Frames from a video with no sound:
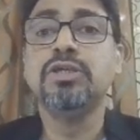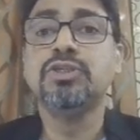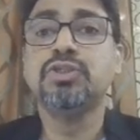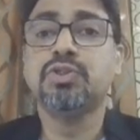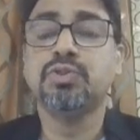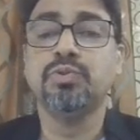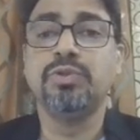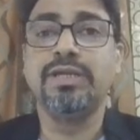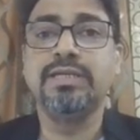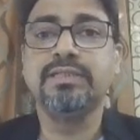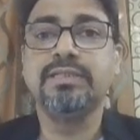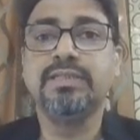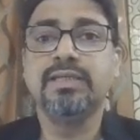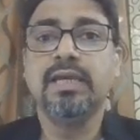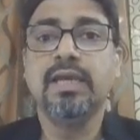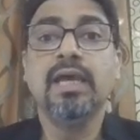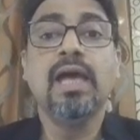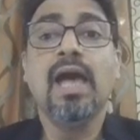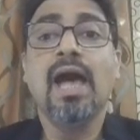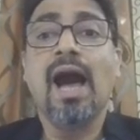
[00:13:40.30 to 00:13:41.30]
Students,
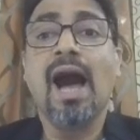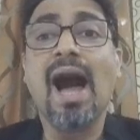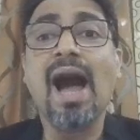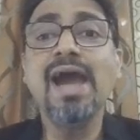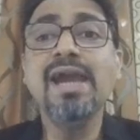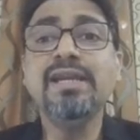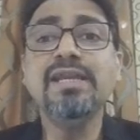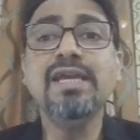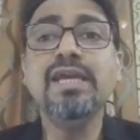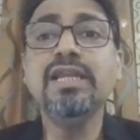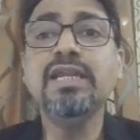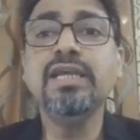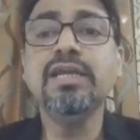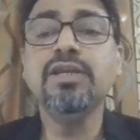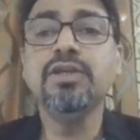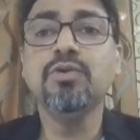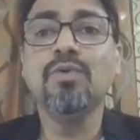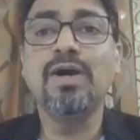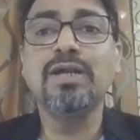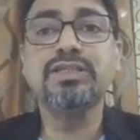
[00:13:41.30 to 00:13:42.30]
ideally
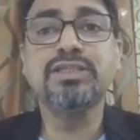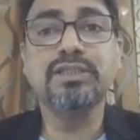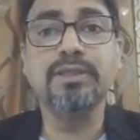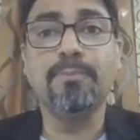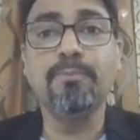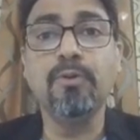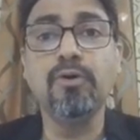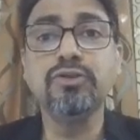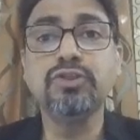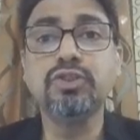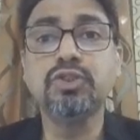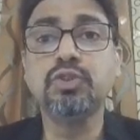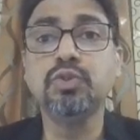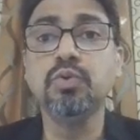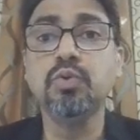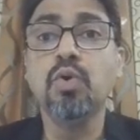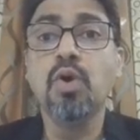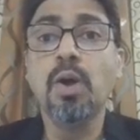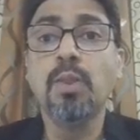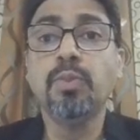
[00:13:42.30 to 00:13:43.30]
you are supposed
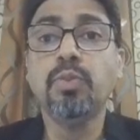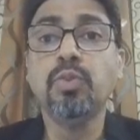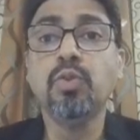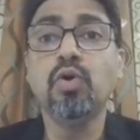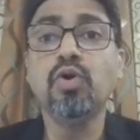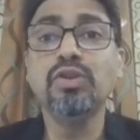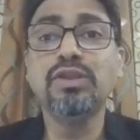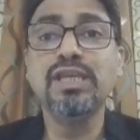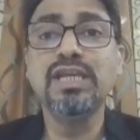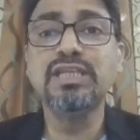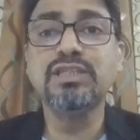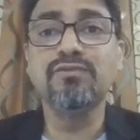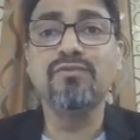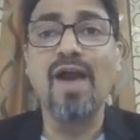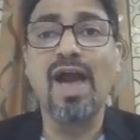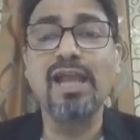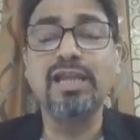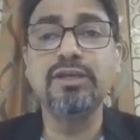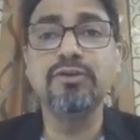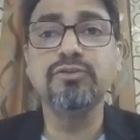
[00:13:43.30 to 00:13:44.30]
to know these
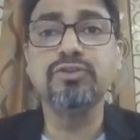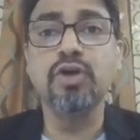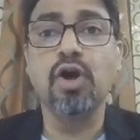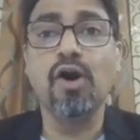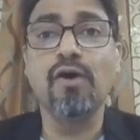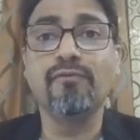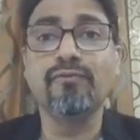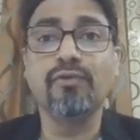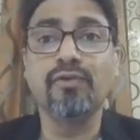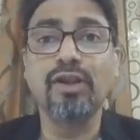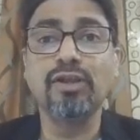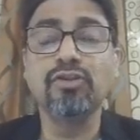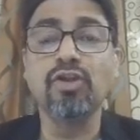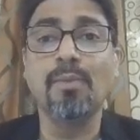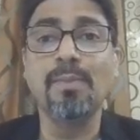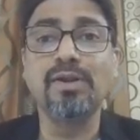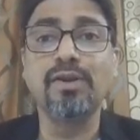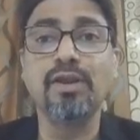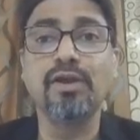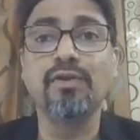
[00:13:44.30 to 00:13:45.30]
values of
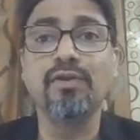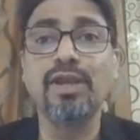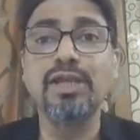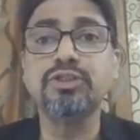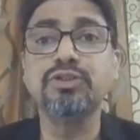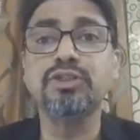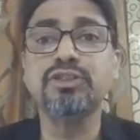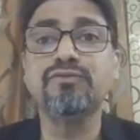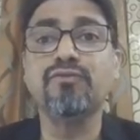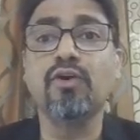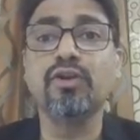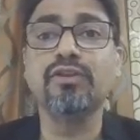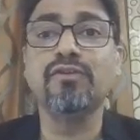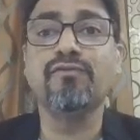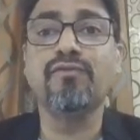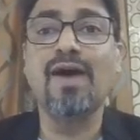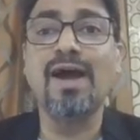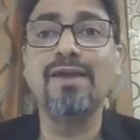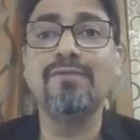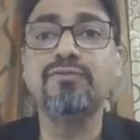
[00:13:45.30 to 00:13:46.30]
trigonometric ratios for the
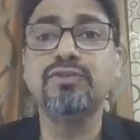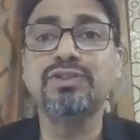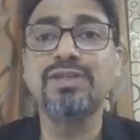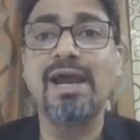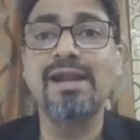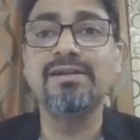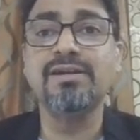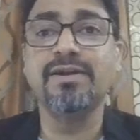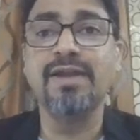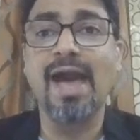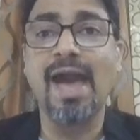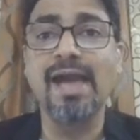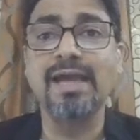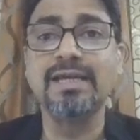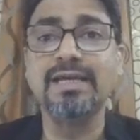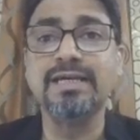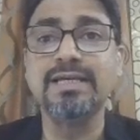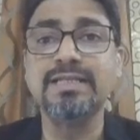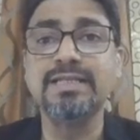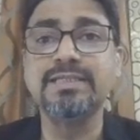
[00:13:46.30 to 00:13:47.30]
5 standard
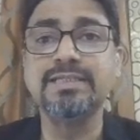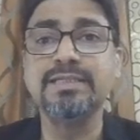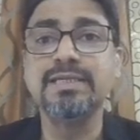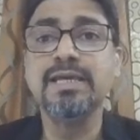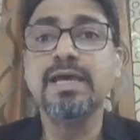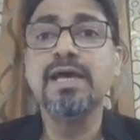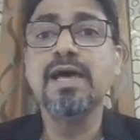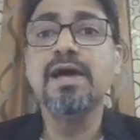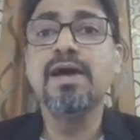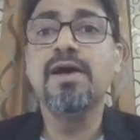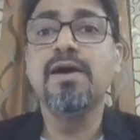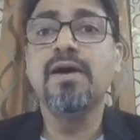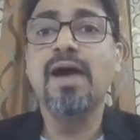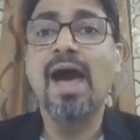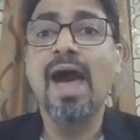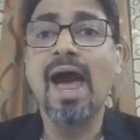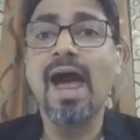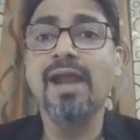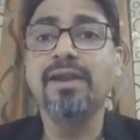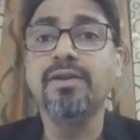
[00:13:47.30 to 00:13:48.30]
angles
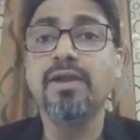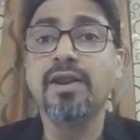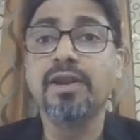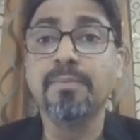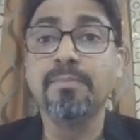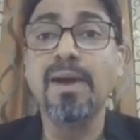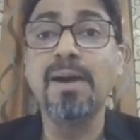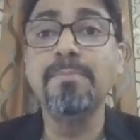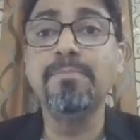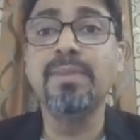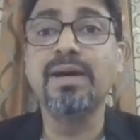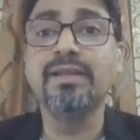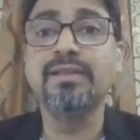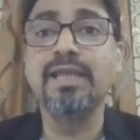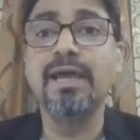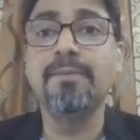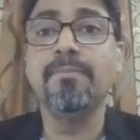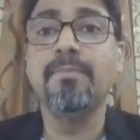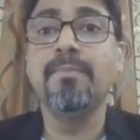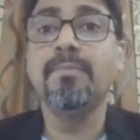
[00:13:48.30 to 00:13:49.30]
and remember
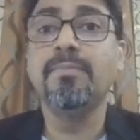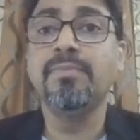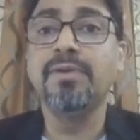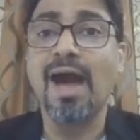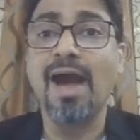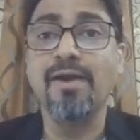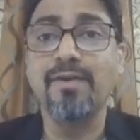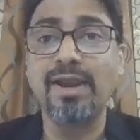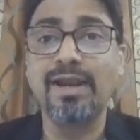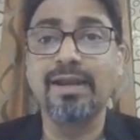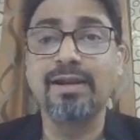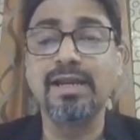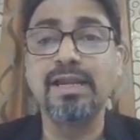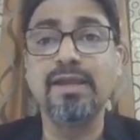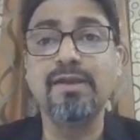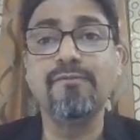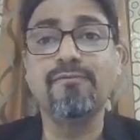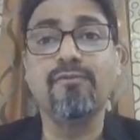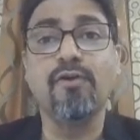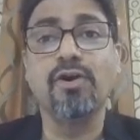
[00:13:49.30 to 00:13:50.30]
them
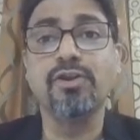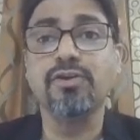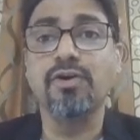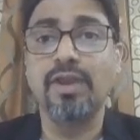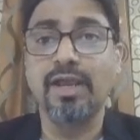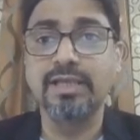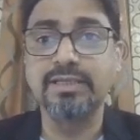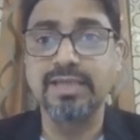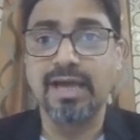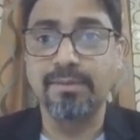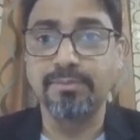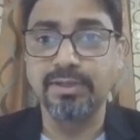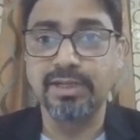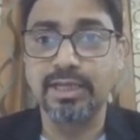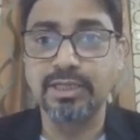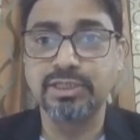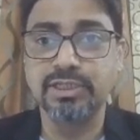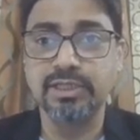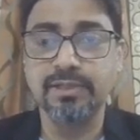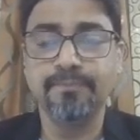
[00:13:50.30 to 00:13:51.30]
directly for your
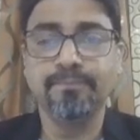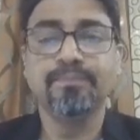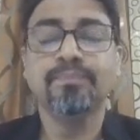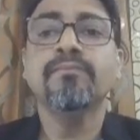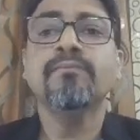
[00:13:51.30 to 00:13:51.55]
examination.